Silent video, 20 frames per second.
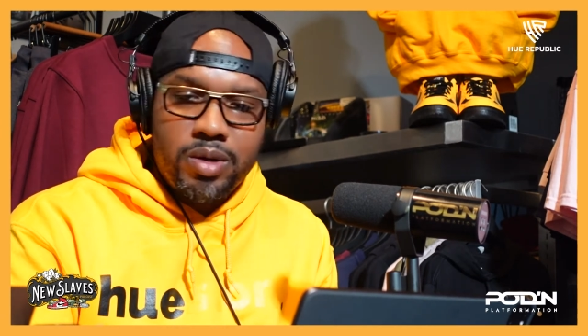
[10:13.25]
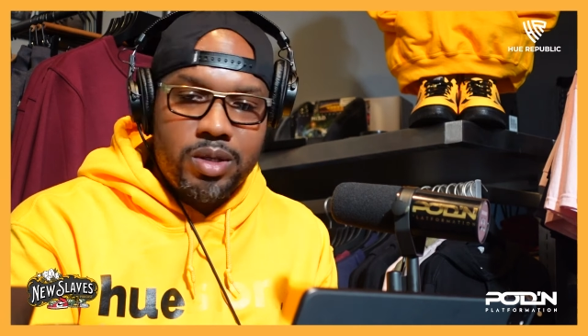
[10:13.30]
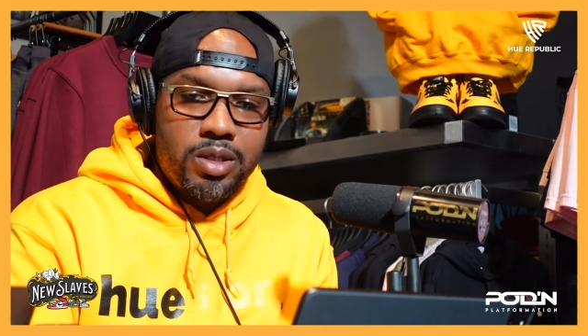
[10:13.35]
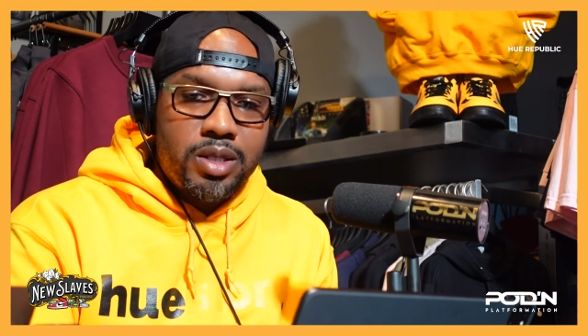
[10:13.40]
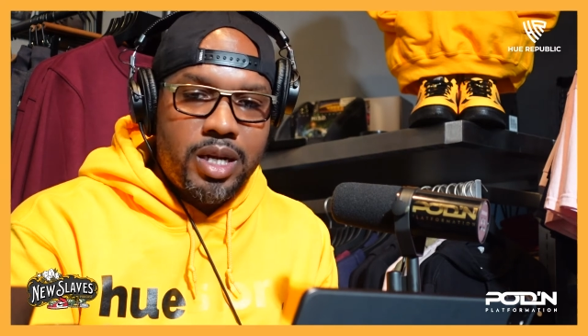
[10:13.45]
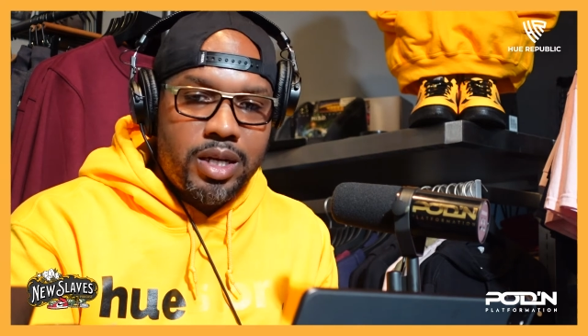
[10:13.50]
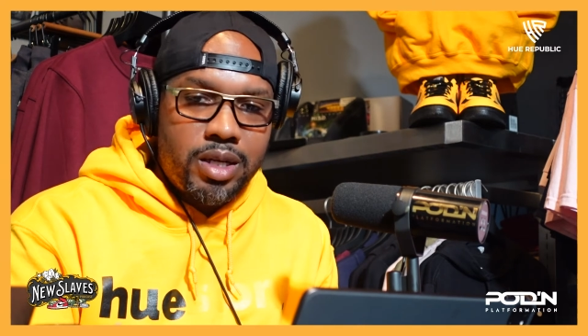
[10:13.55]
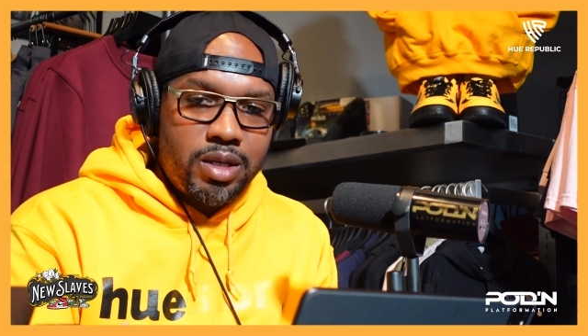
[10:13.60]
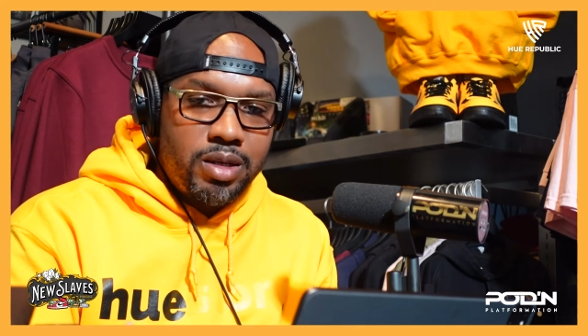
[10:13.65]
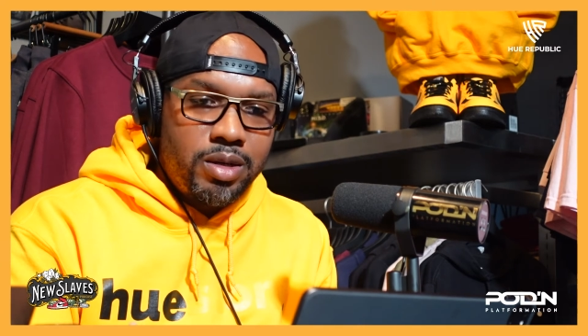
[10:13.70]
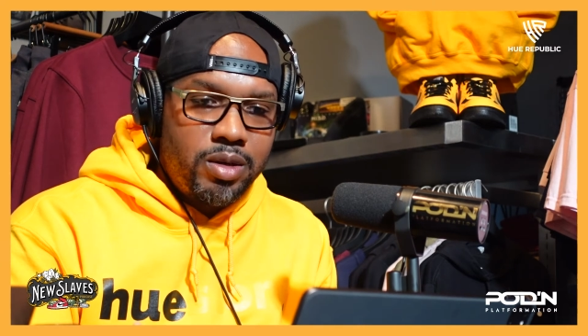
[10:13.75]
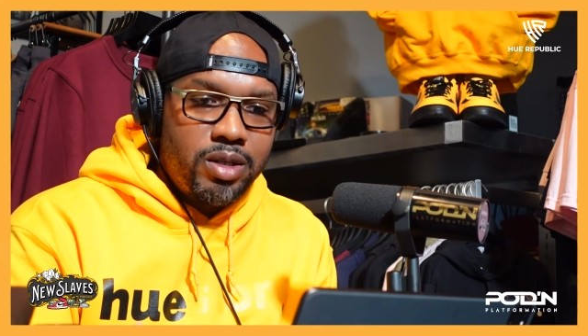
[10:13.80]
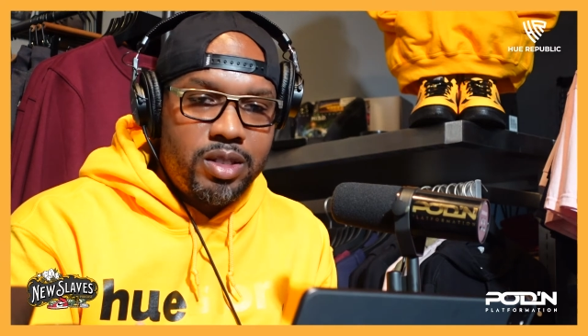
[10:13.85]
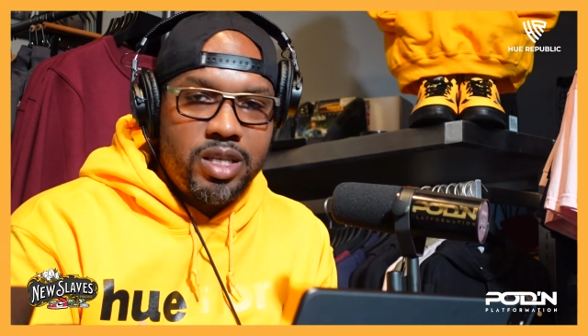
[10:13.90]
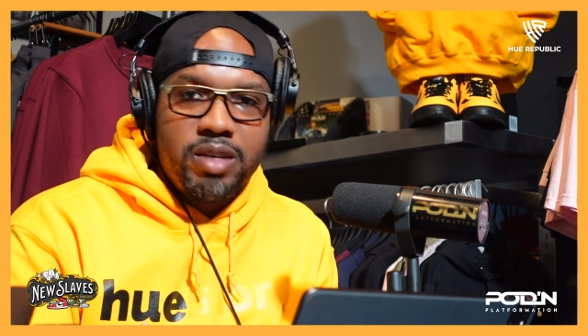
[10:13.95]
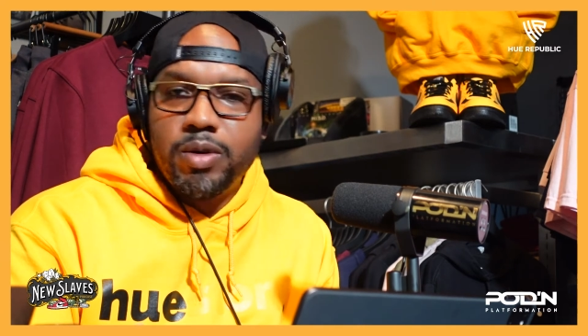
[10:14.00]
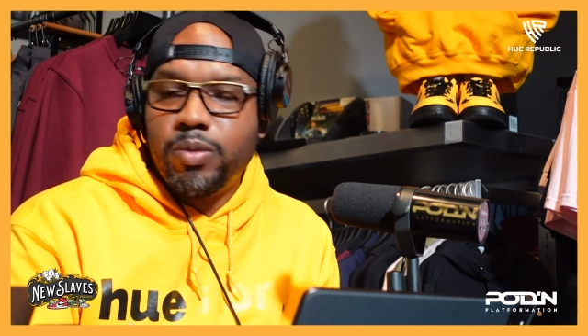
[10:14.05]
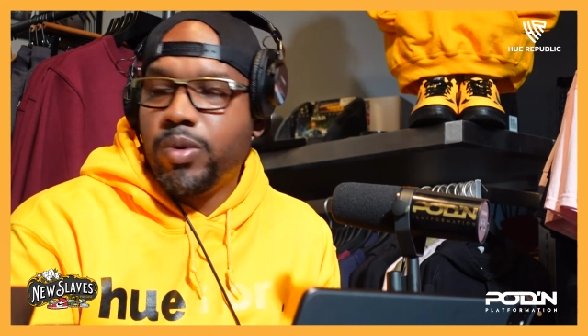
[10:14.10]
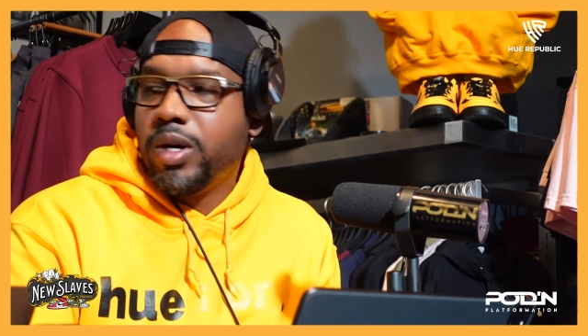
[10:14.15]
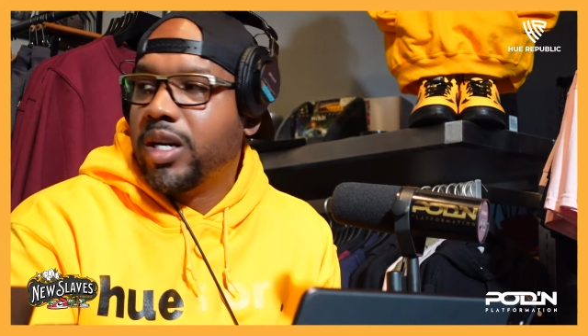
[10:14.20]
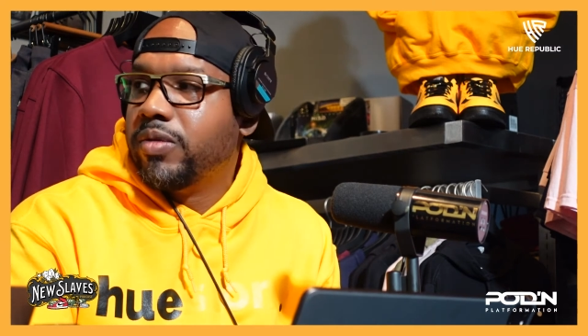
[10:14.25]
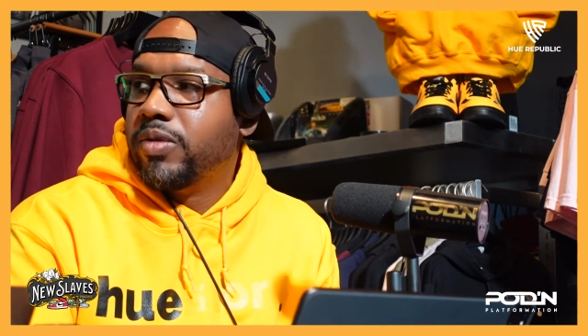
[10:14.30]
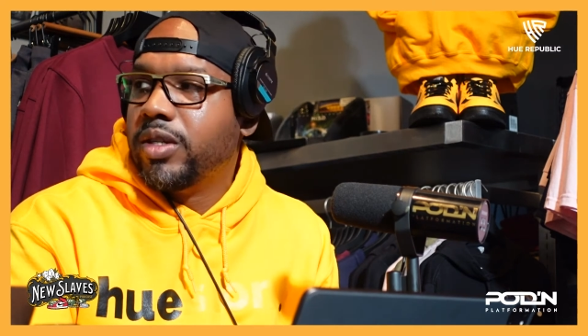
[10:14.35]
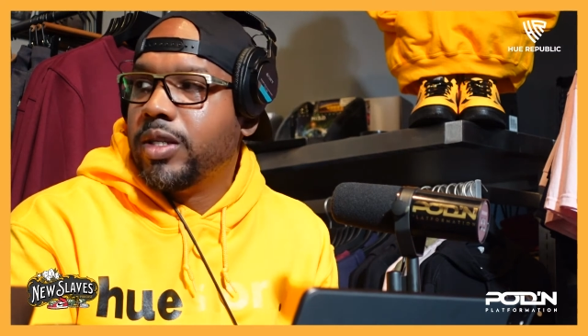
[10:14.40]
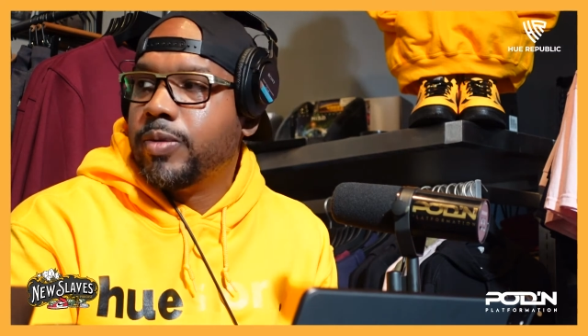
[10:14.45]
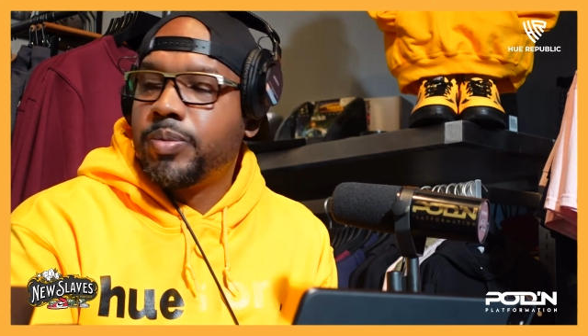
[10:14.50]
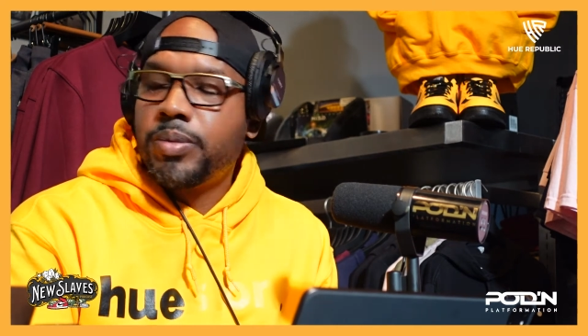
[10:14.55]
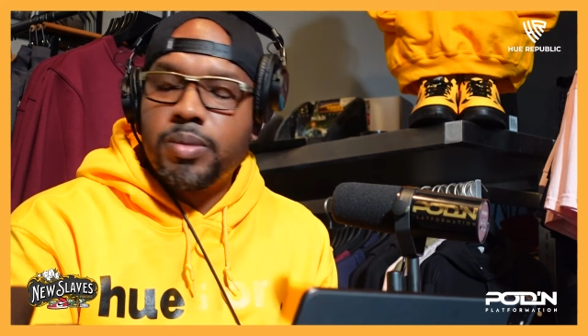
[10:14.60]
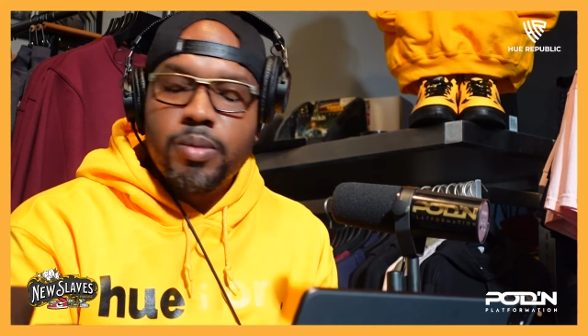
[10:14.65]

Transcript: Which is like you know it's even relevant